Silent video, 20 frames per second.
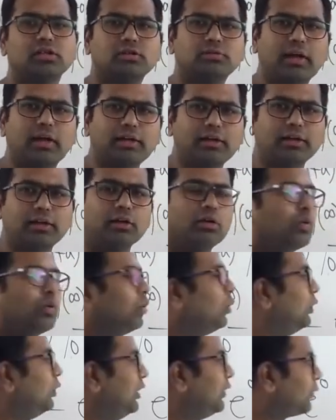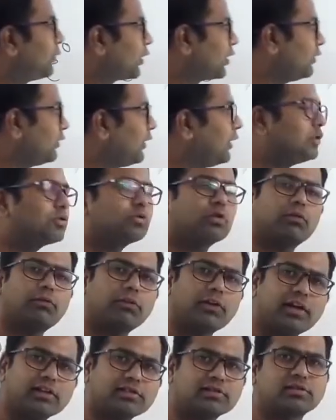is valid only for the values of
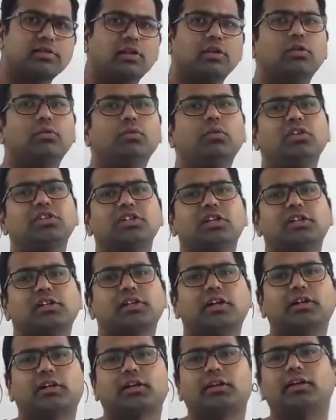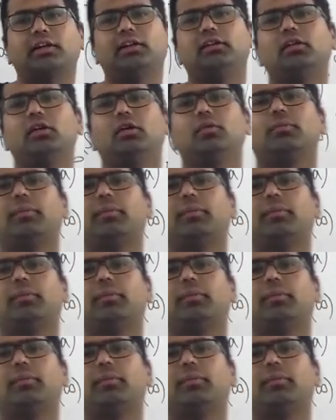s which are greater than